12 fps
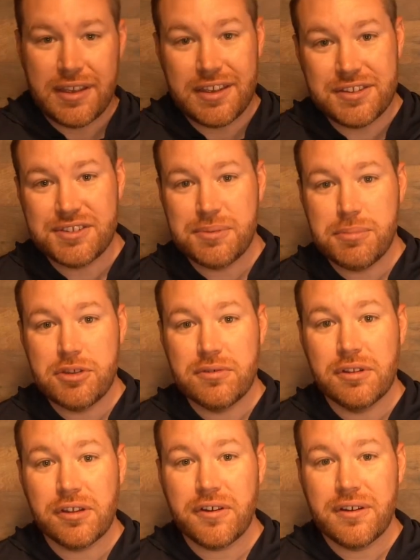EZ
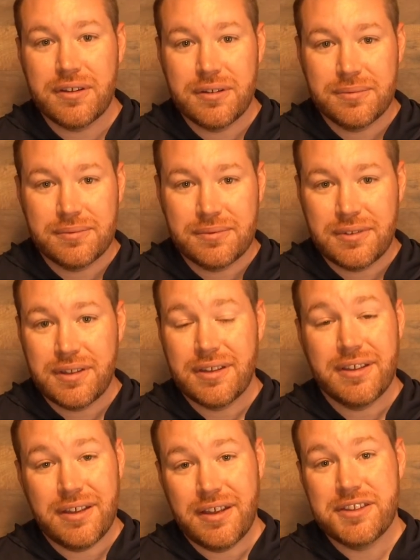Bugler.
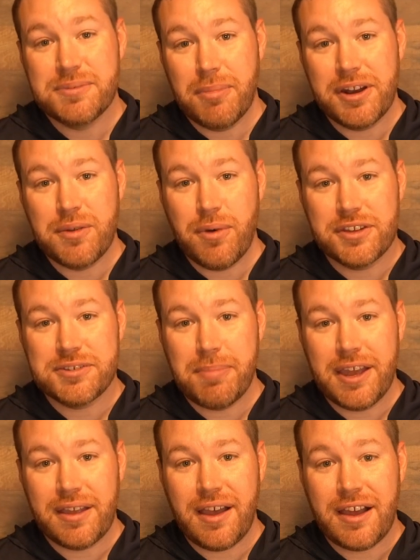It's money well
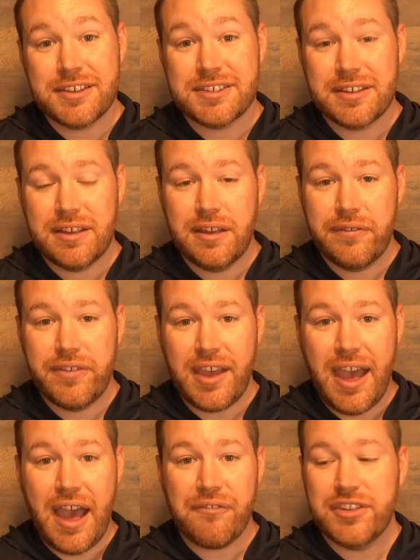spent, guys. If you
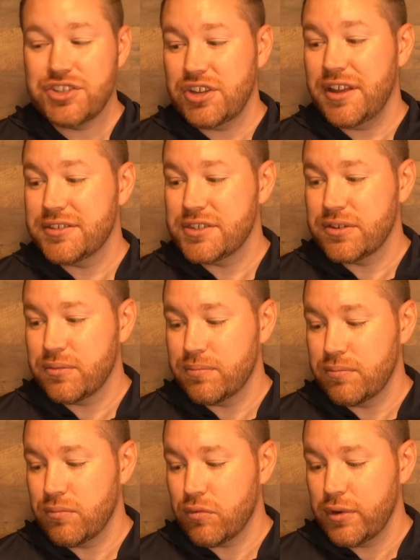have the chance to
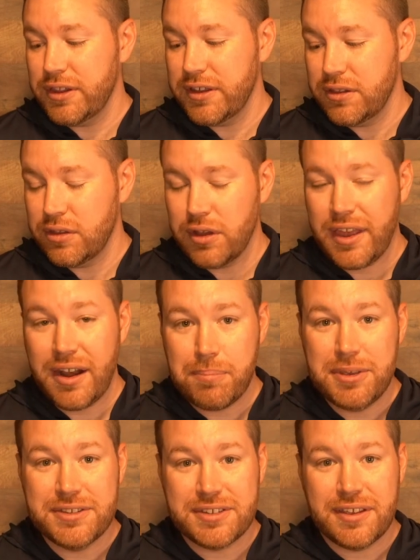really look at a
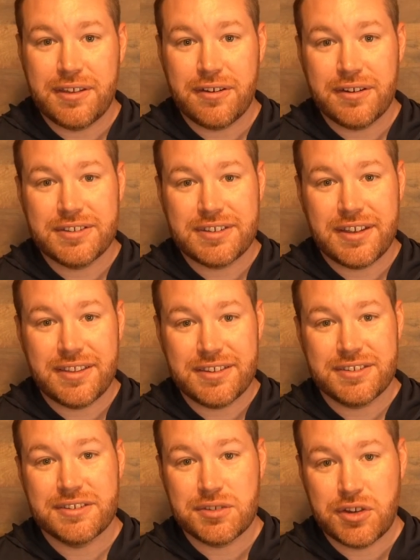piece of gear and say,
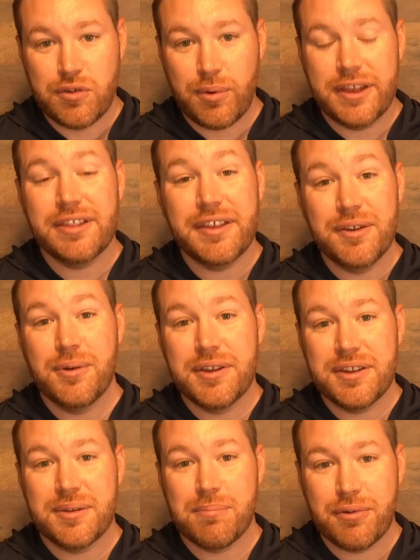this is greatly
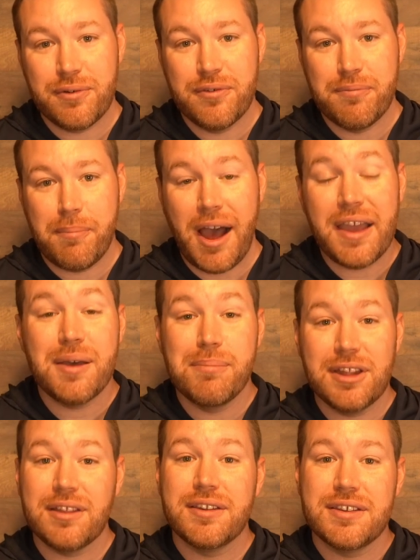going to improve my
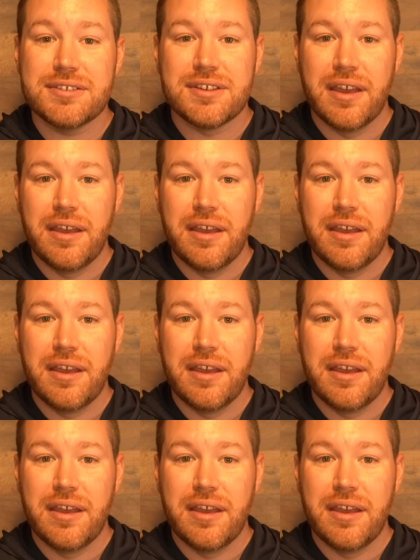abilities,